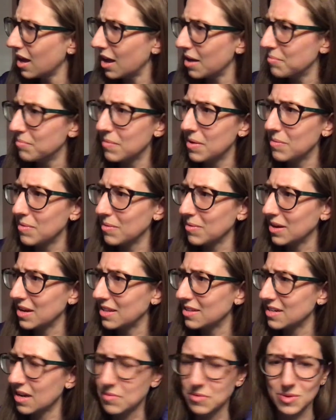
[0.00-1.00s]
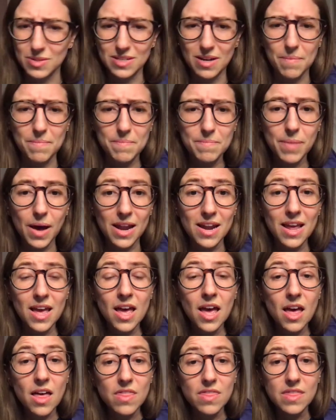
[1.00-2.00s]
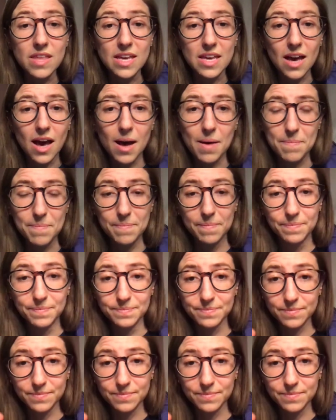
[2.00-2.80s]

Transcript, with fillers: Um, maybe I'm getting the times mixed up, but the um,